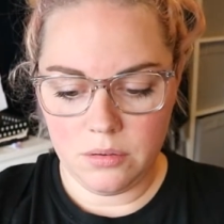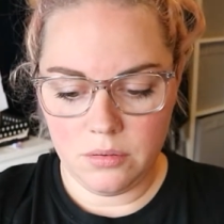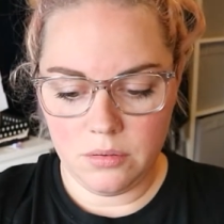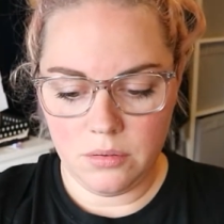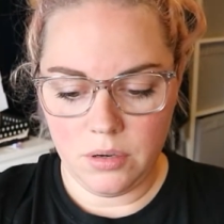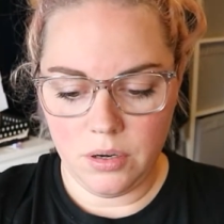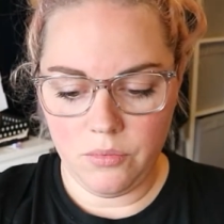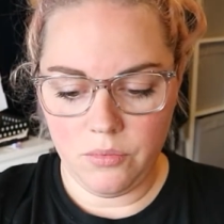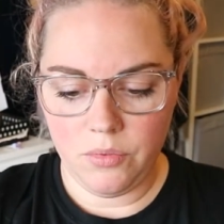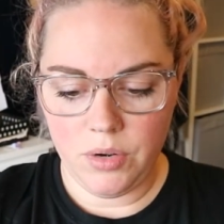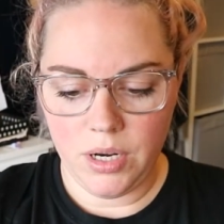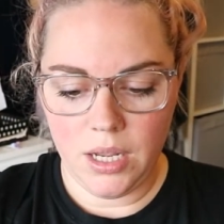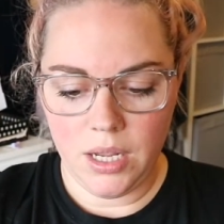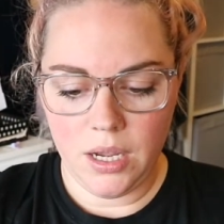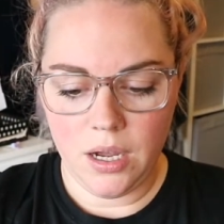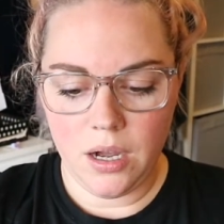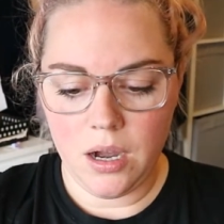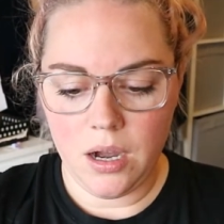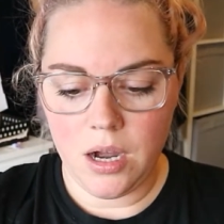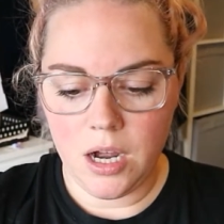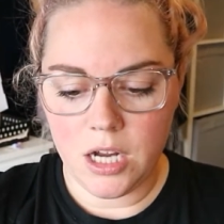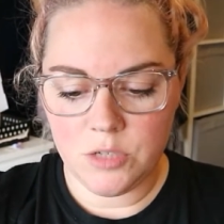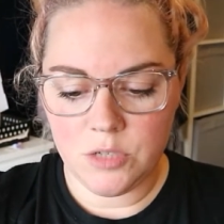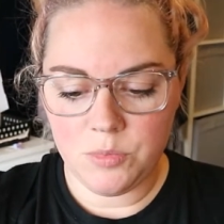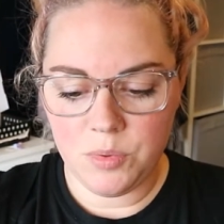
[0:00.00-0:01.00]
like really
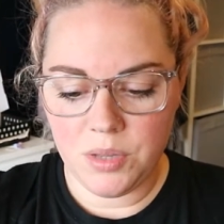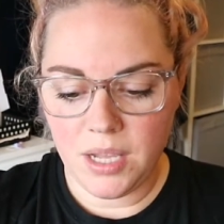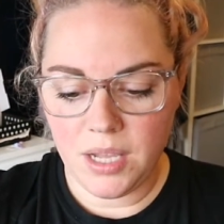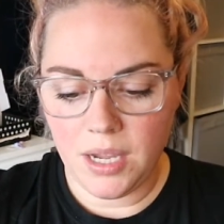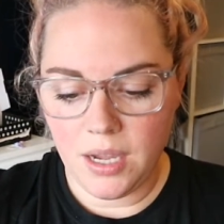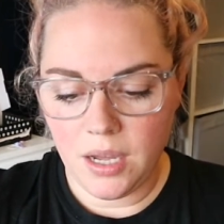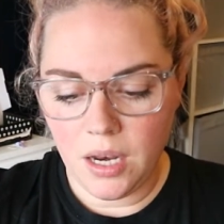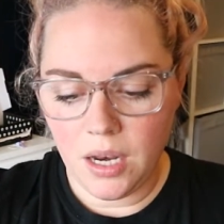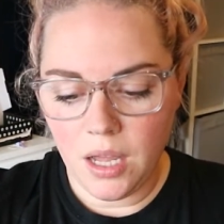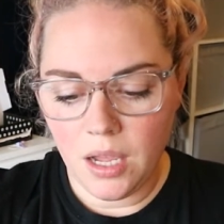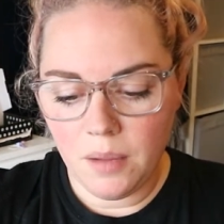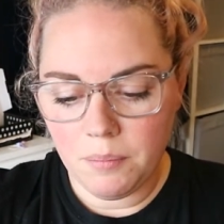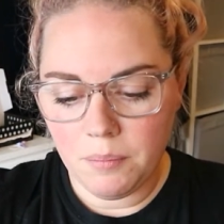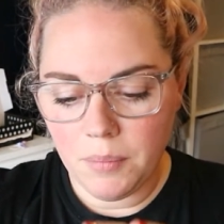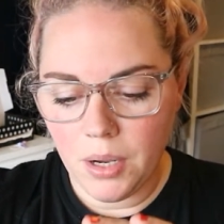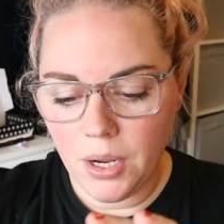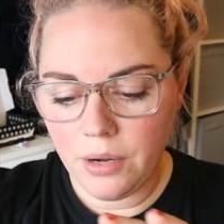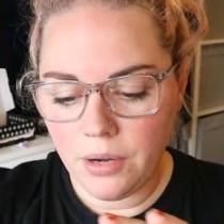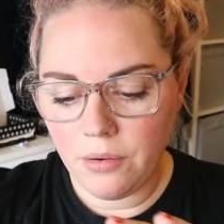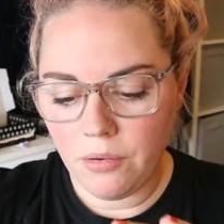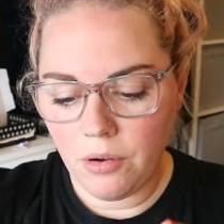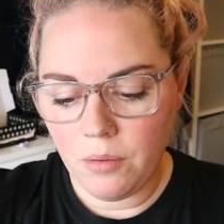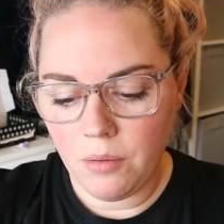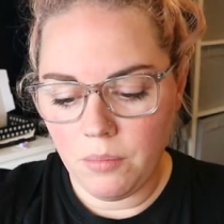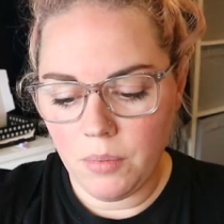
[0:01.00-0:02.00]
harsh, but they are like
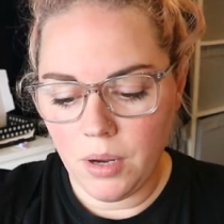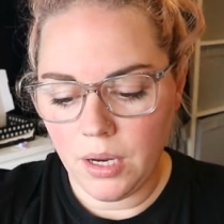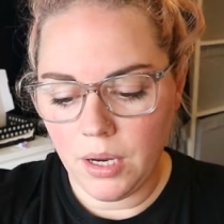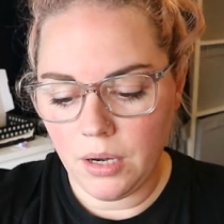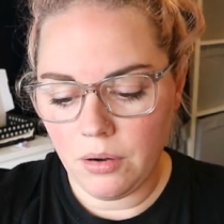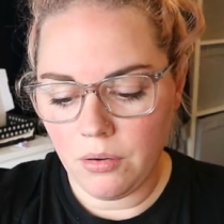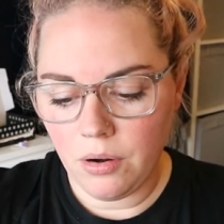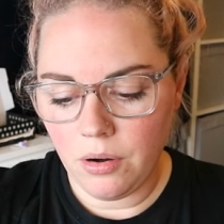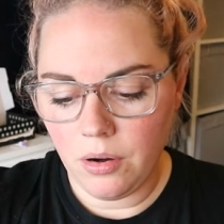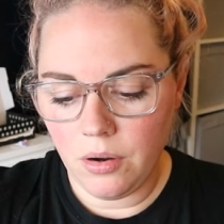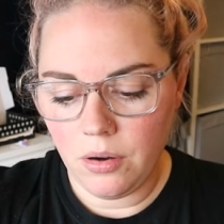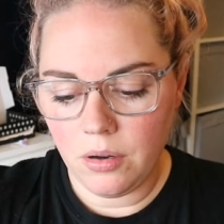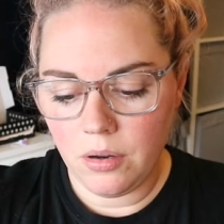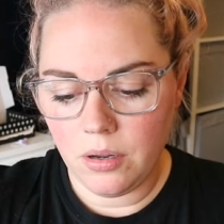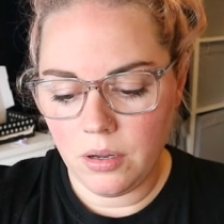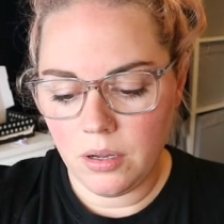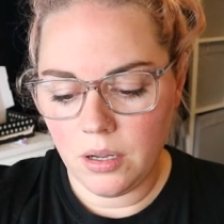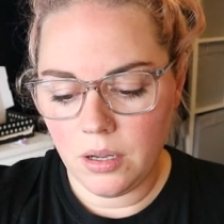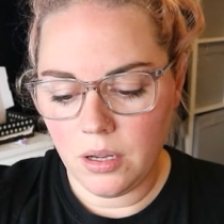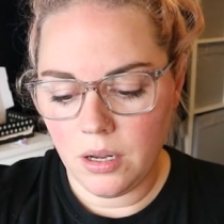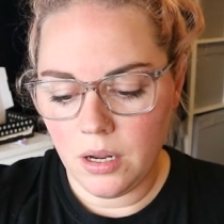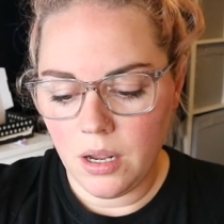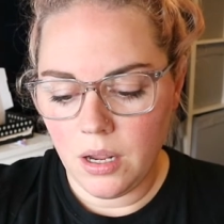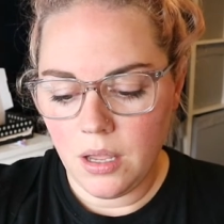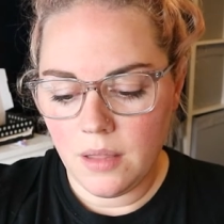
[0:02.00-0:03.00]
micro.
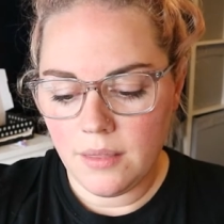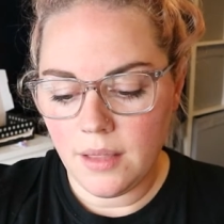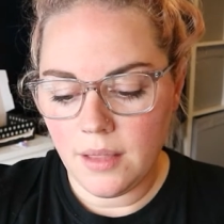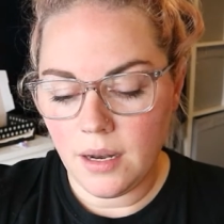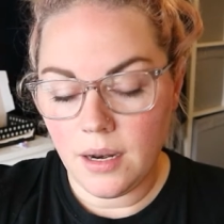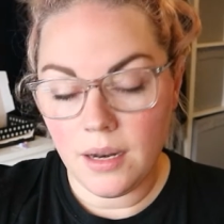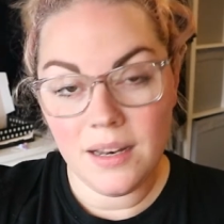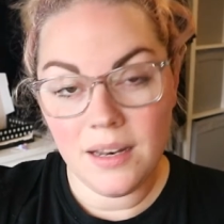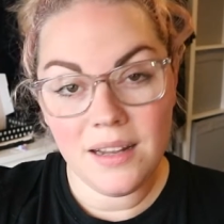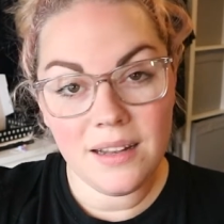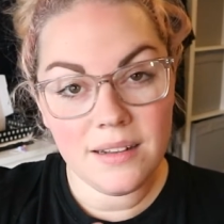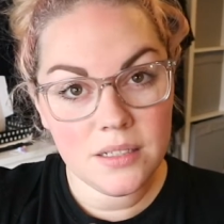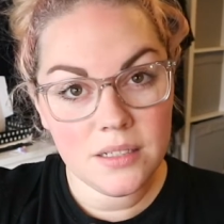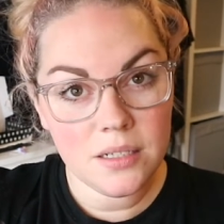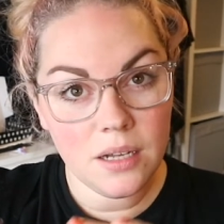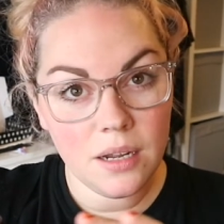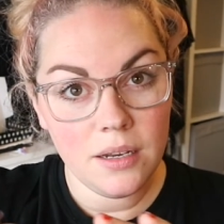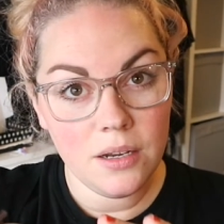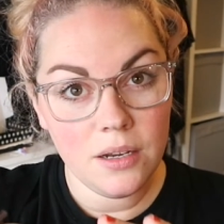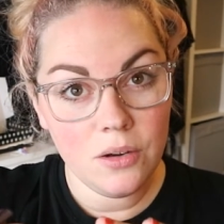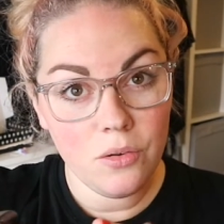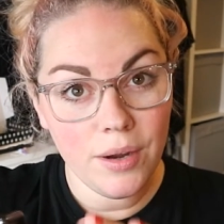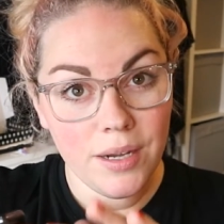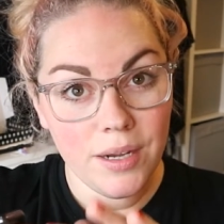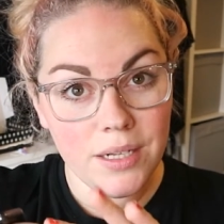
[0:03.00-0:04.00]
They're like little
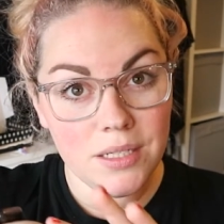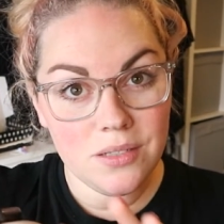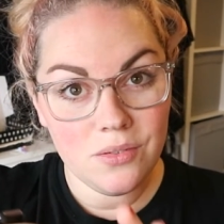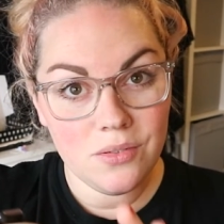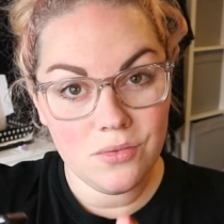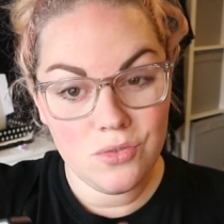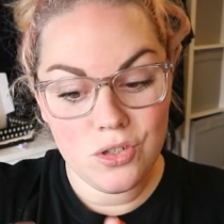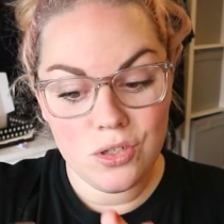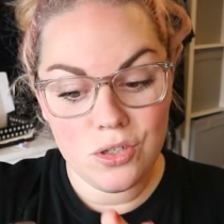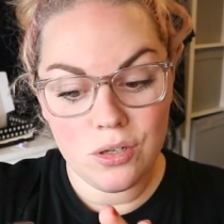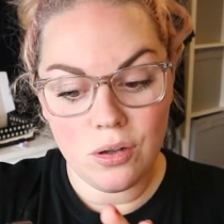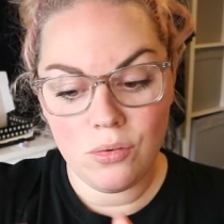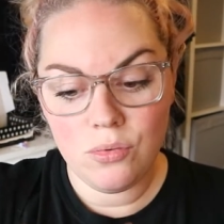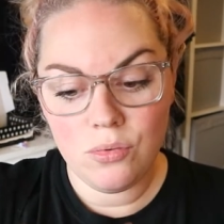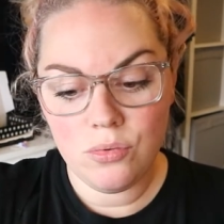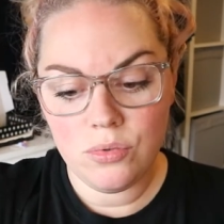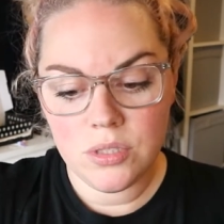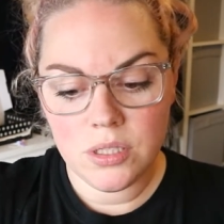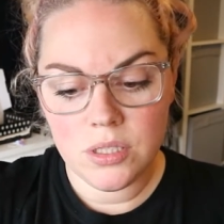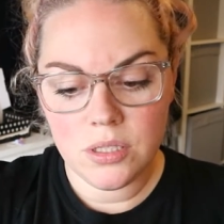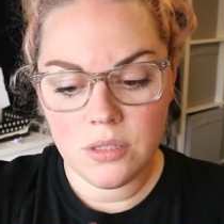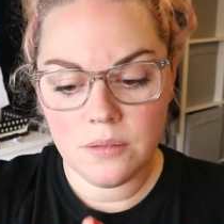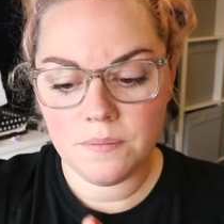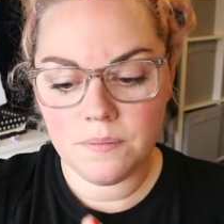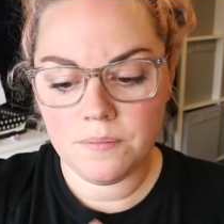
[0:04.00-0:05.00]
tiny grains of
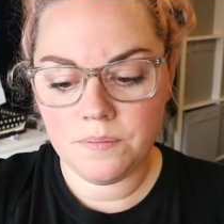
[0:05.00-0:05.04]
salt.